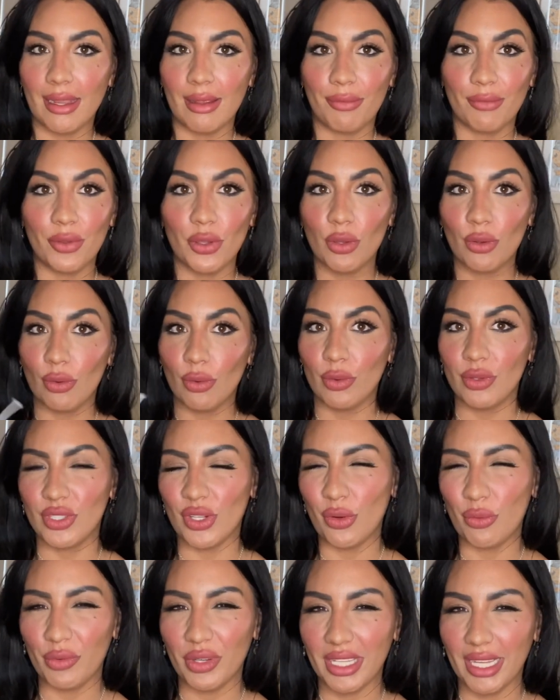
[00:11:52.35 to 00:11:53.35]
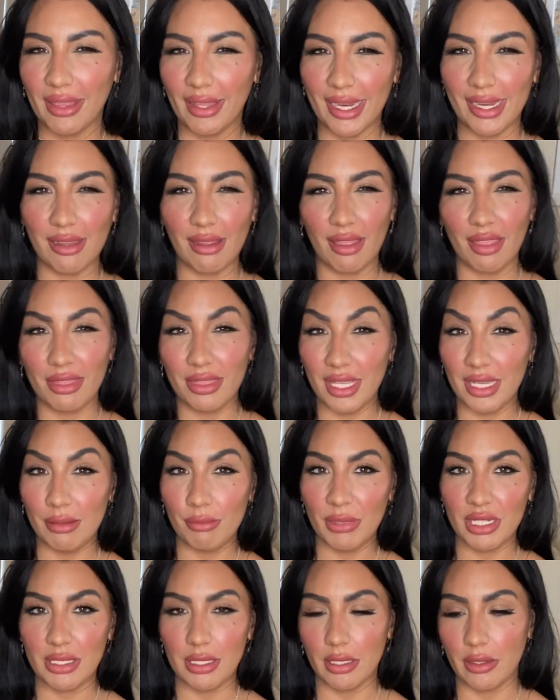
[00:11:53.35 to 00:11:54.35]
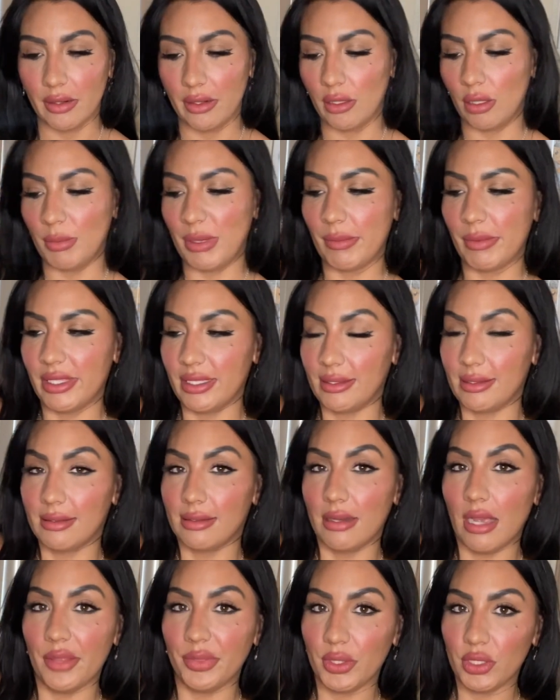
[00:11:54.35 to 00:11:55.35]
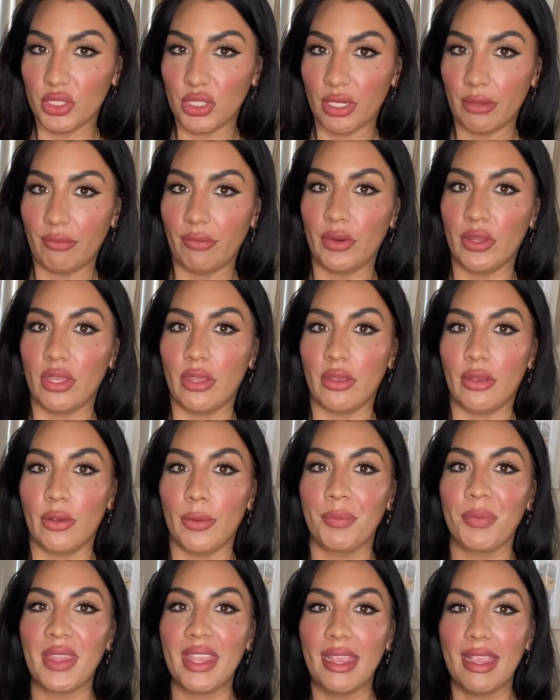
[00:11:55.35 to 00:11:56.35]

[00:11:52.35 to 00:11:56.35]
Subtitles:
If you don't really like thin material, maybe this is not the shirt for you.